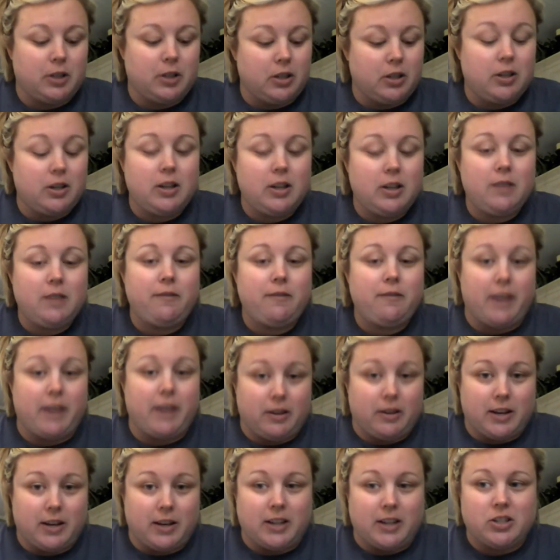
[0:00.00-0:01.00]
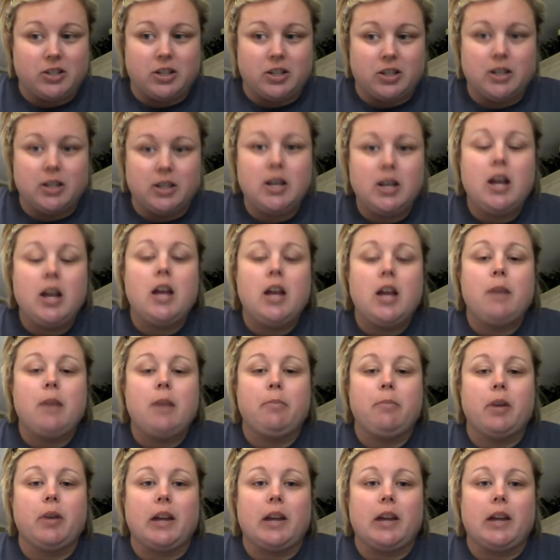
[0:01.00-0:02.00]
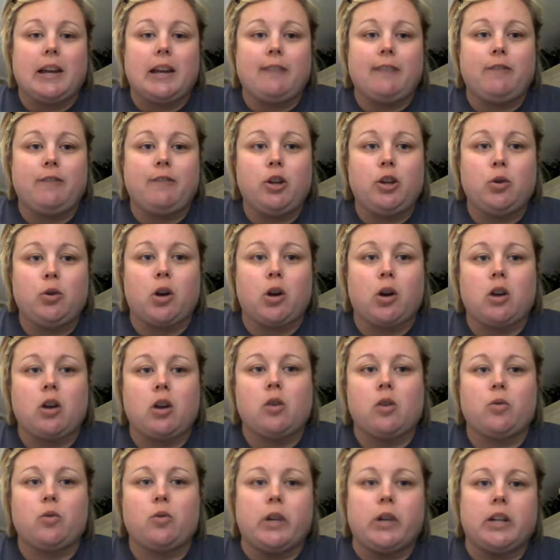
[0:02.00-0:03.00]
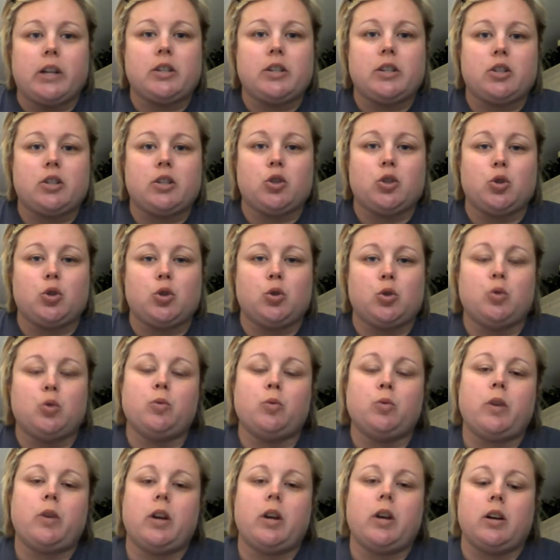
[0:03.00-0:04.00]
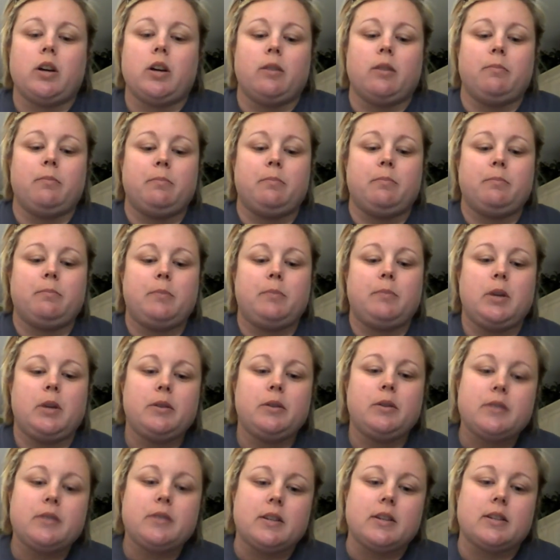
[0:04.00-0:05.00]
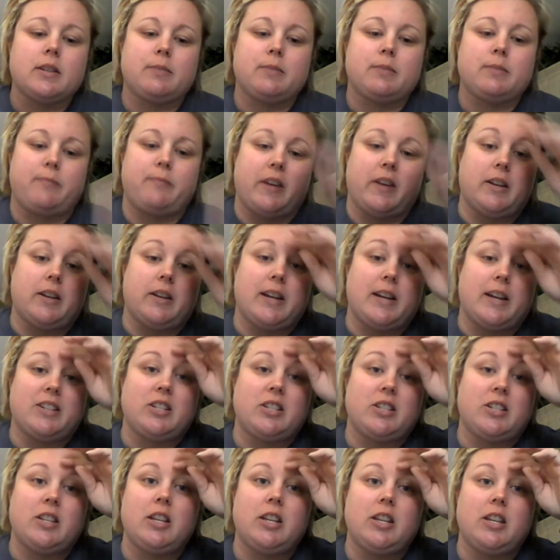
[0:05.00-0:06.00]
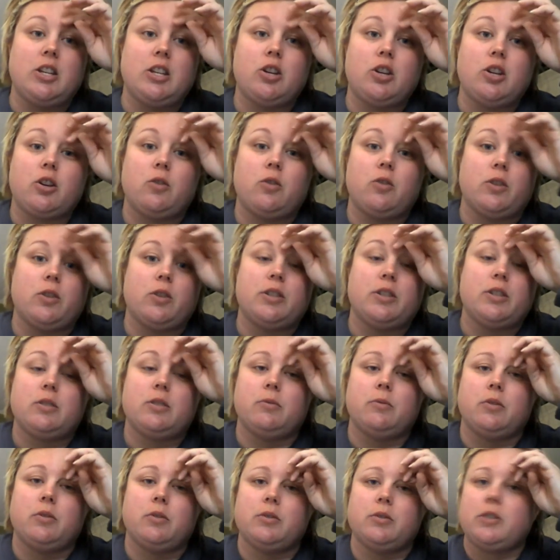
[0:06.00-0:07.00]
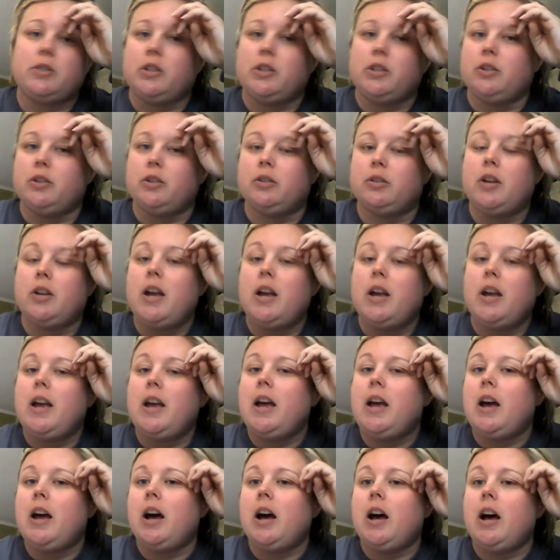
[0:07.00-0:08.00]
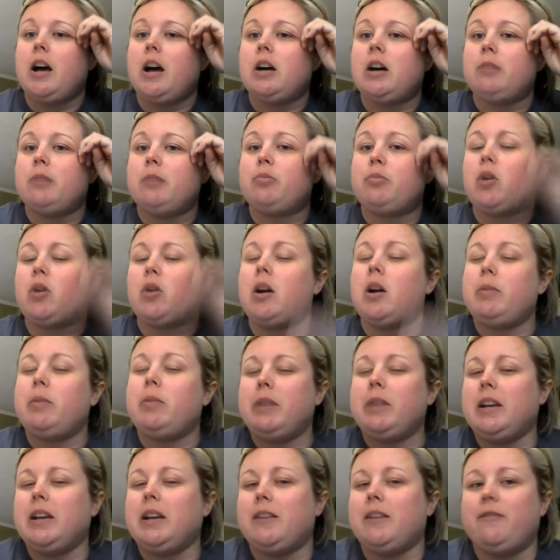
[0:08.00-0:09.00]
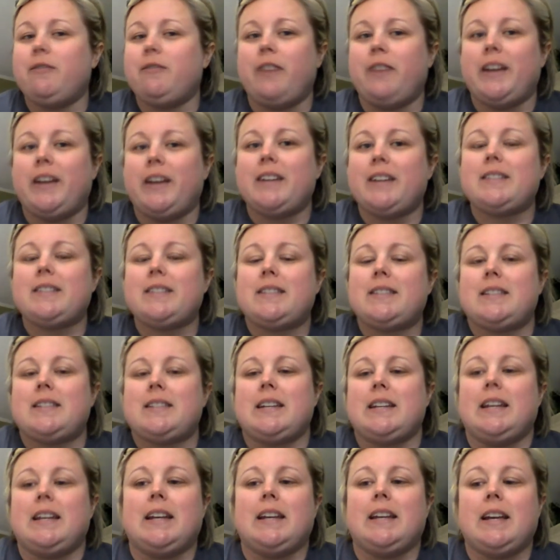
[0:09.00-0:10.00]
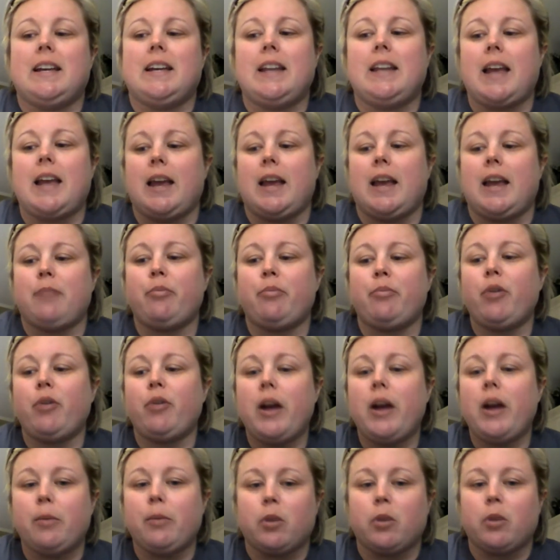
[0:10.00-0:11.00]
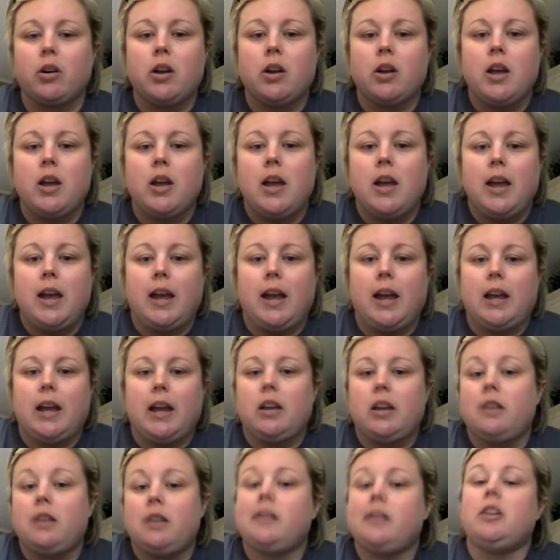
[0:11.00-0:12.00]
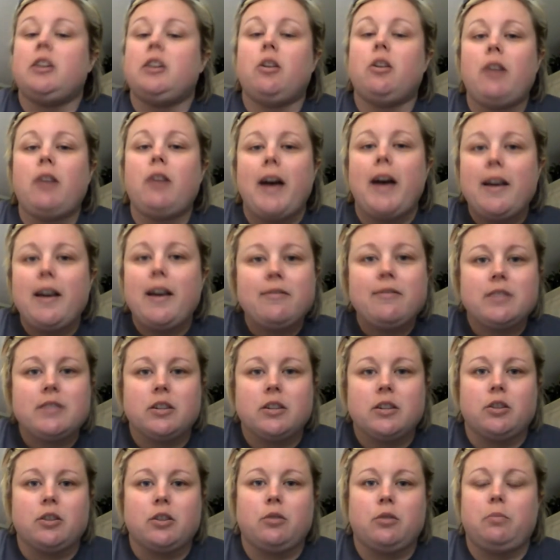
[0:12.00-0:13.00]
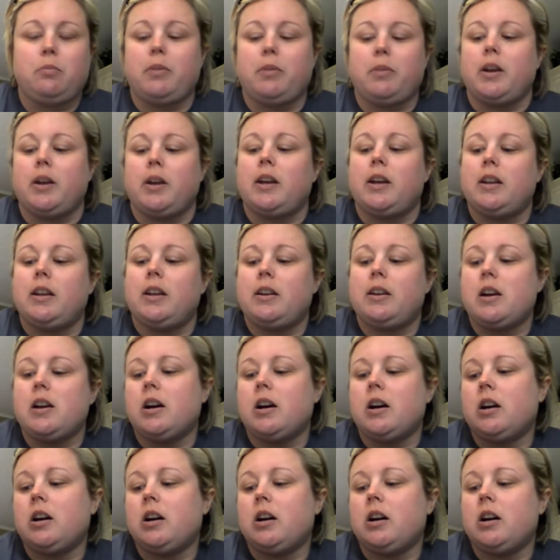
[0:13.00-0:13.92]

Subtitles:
good foundation. But if you are going to use this foundation, then you're going to want to probably invest in a primer. And you don't have to, but